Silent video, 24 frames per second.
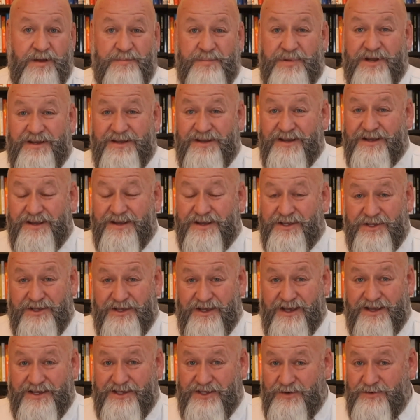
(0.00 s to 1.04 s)
But
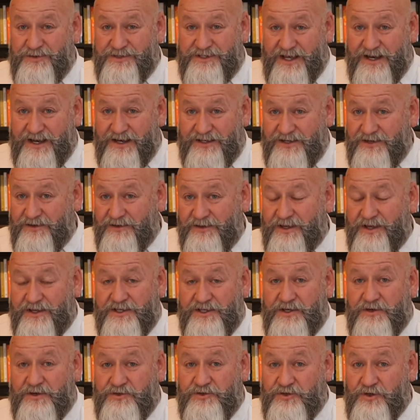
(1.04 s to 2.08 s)
you said it too.
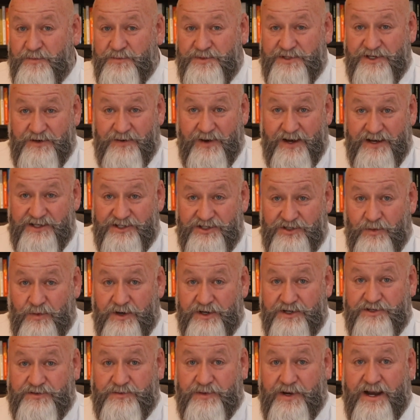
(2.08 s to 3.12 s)
YouTube's a great
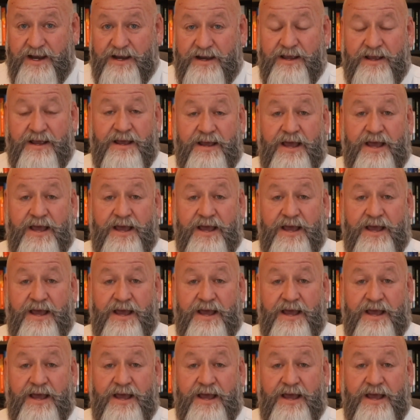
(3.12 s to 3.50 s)
source, right?